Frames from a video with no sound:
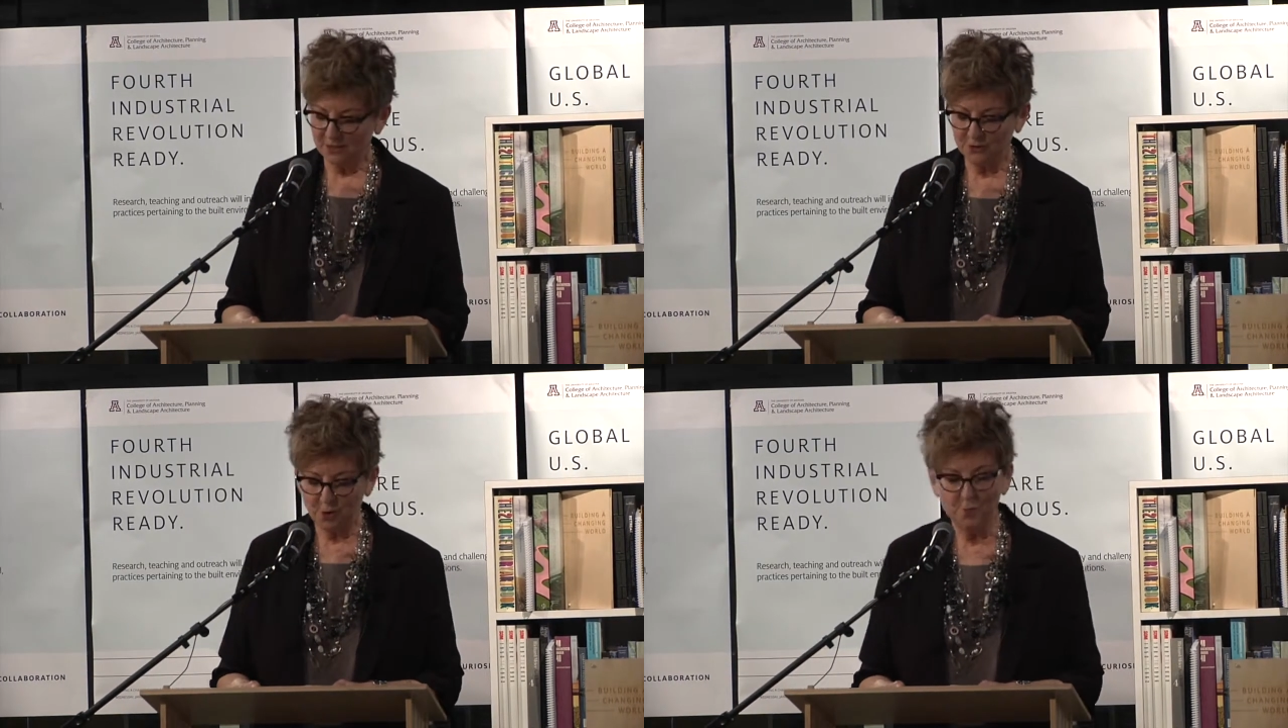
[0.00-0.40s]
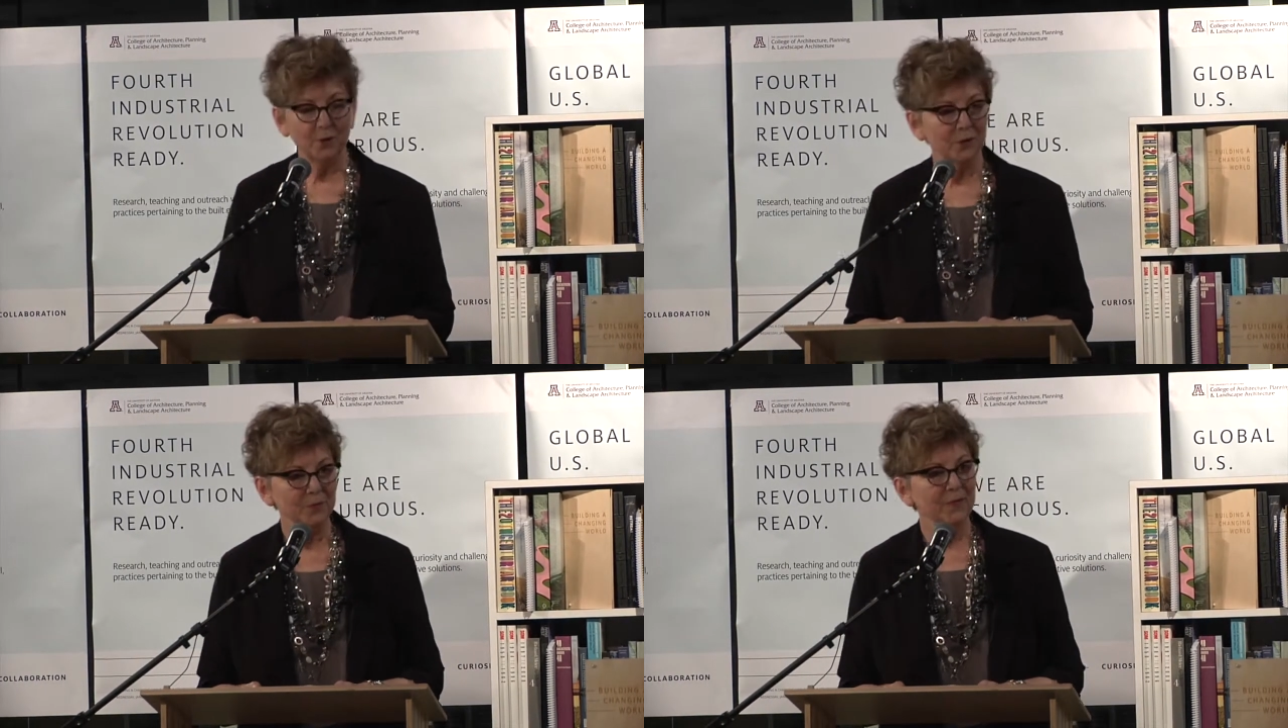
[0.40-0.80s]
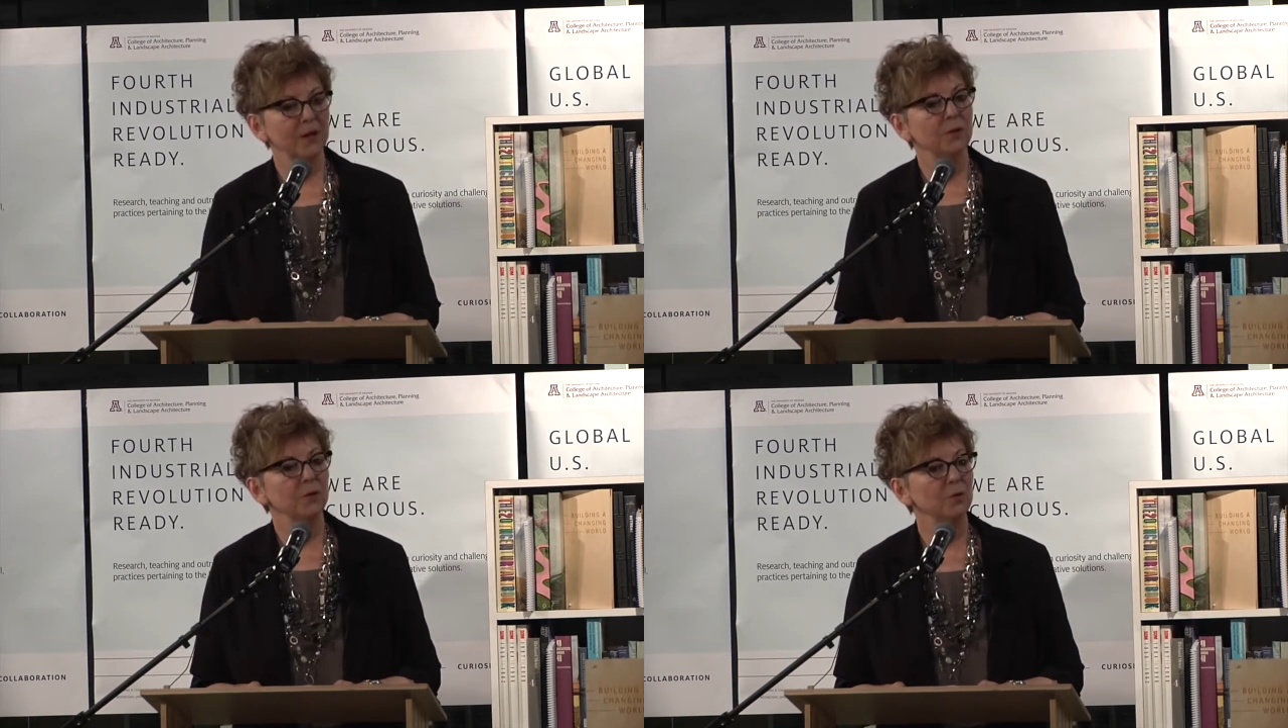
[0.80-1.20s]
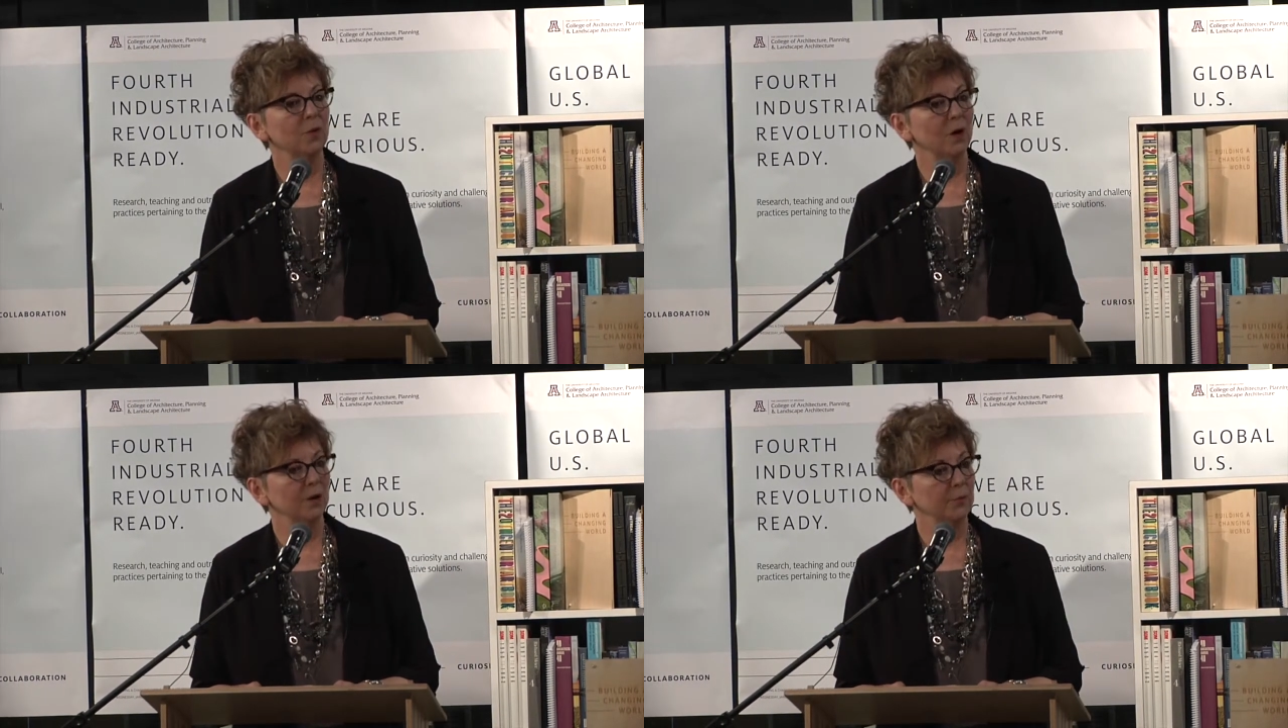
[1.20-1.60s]
Tromer,
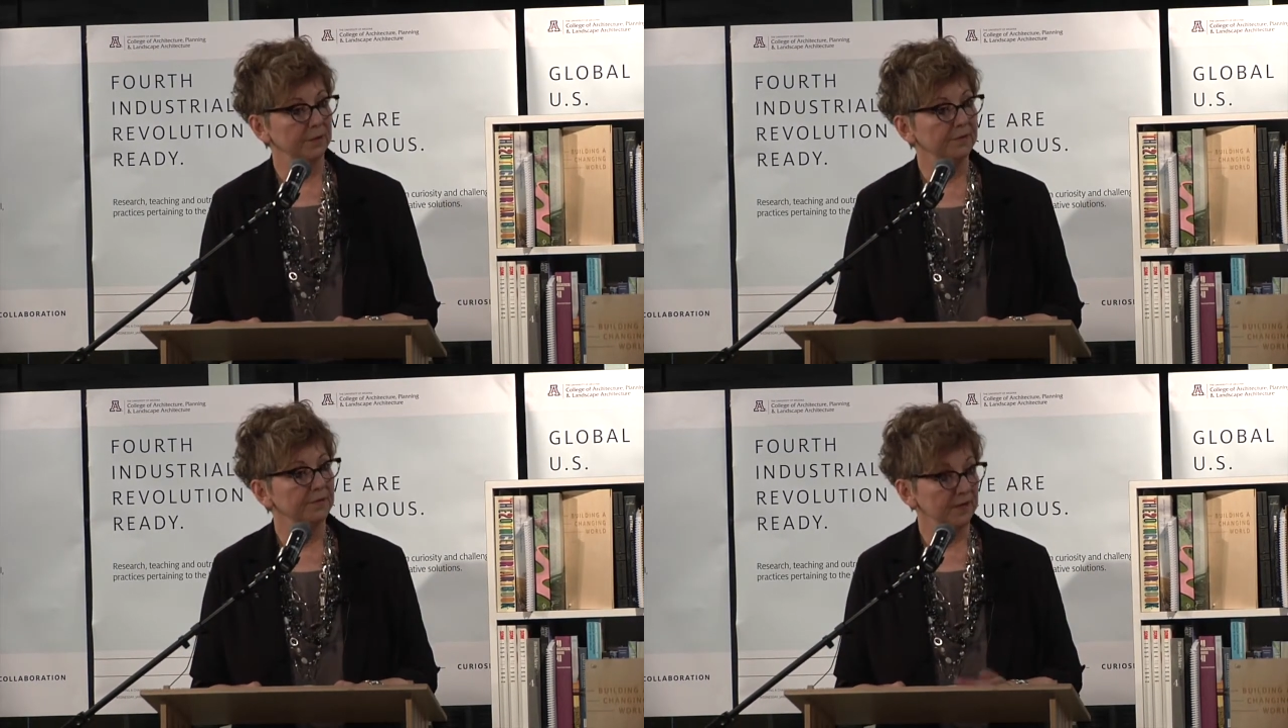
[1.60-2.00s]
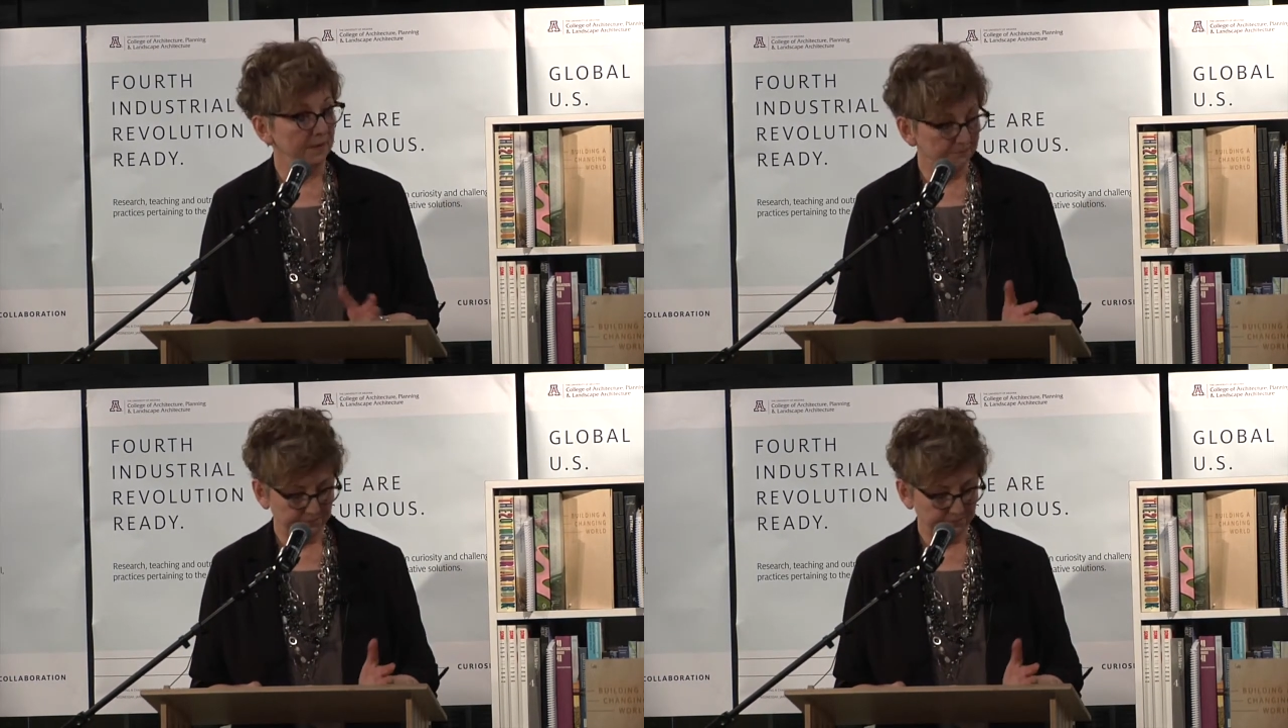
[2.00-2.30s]
who are with the